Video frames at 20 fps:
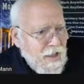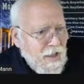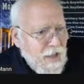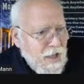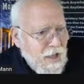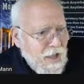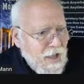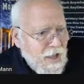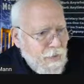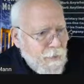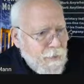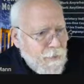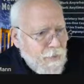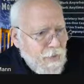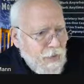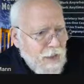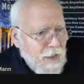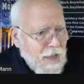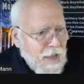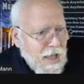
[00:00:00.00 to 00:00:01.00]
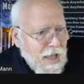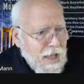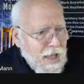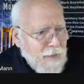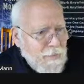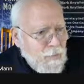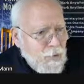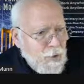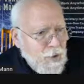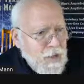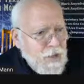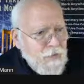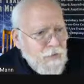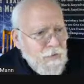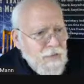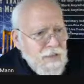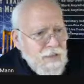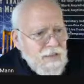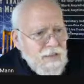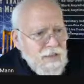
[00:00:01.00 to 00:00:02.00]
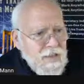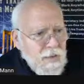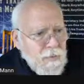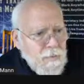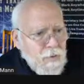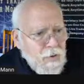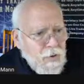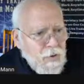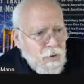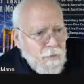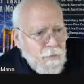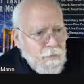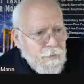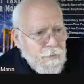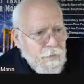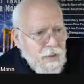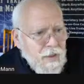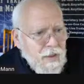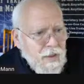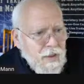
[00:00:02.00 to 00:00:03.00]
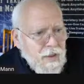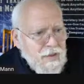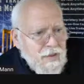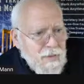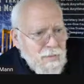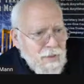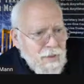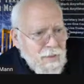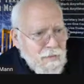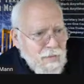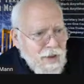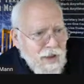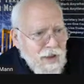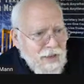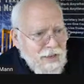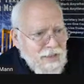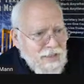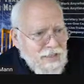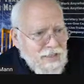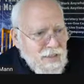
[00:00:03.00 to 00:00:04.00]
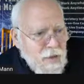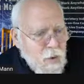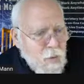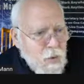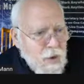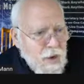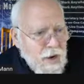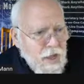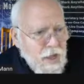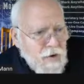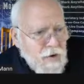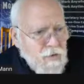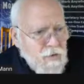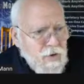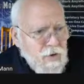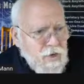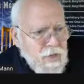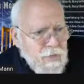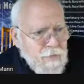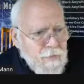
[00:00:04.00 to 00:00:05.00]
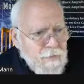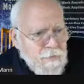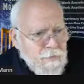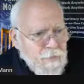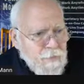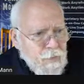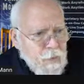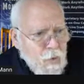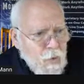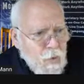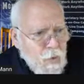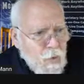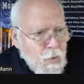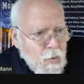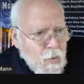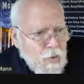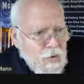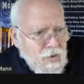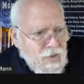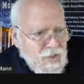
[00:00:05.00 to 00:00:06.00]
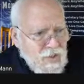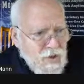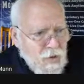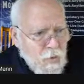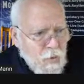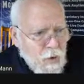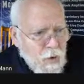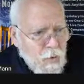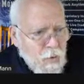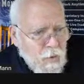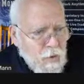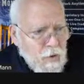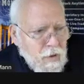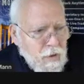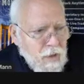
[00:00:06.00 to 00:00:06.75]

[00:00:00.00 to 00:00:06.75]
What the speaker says: I'm looking for this number to be minus 100 or 0.